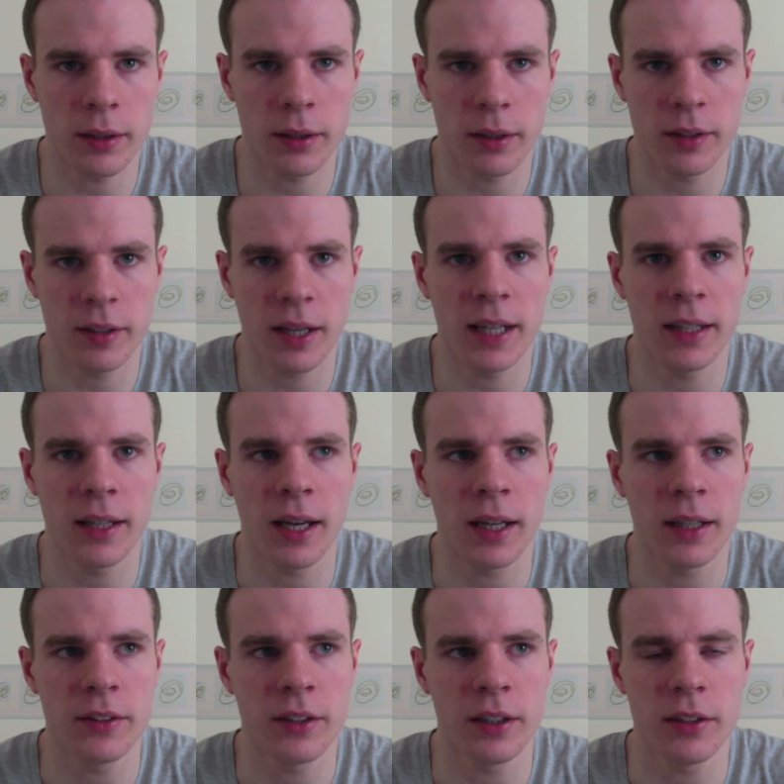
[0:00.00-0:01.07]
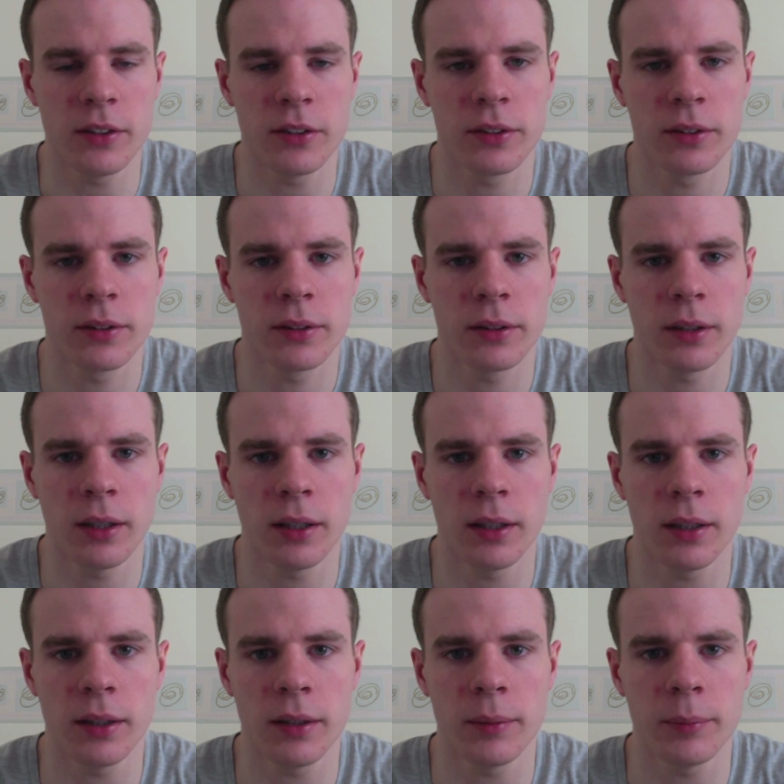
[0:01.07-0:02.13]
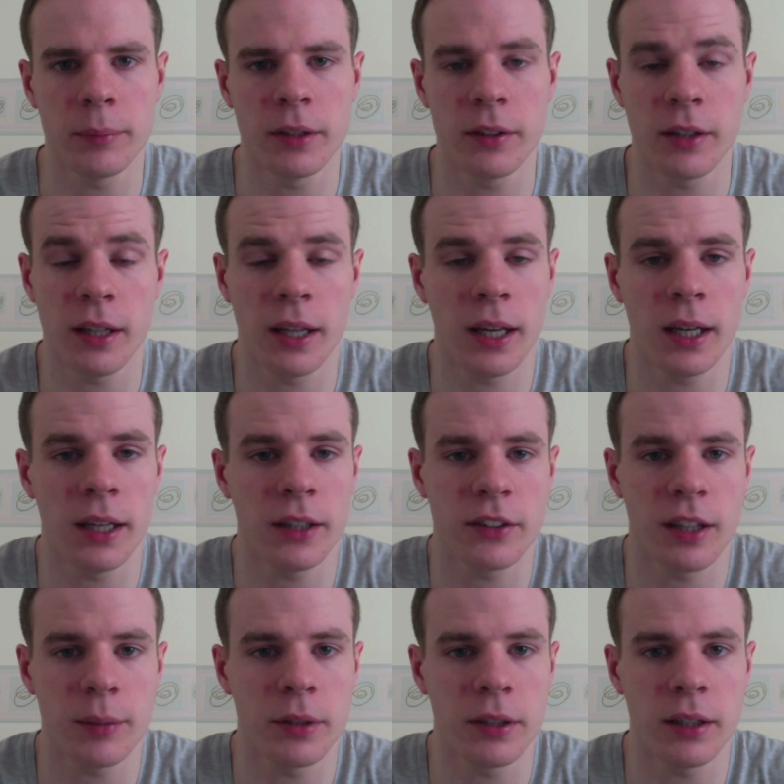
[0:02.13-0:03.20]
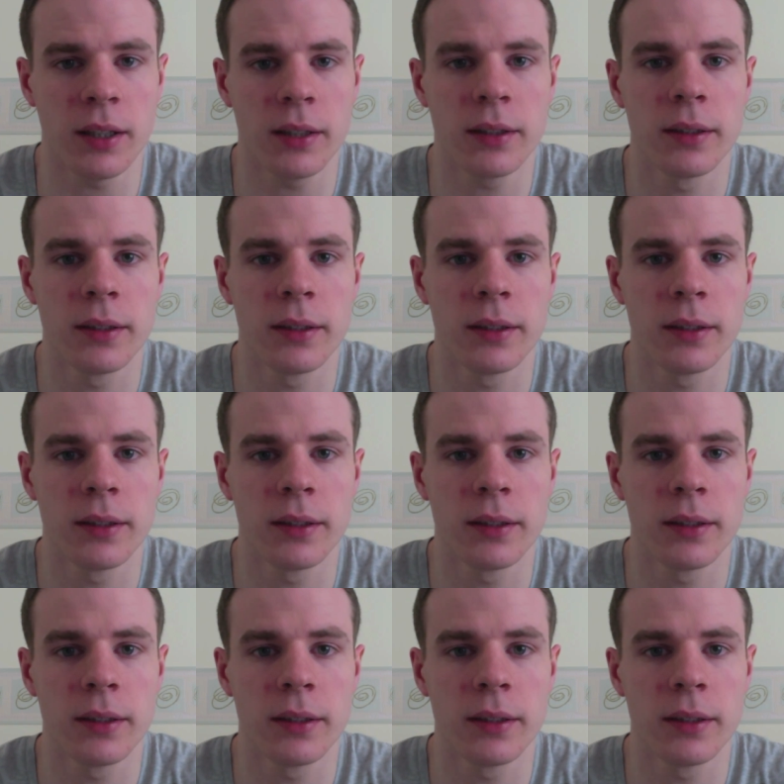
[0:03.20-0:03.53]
day that I did, the day that I accepted it,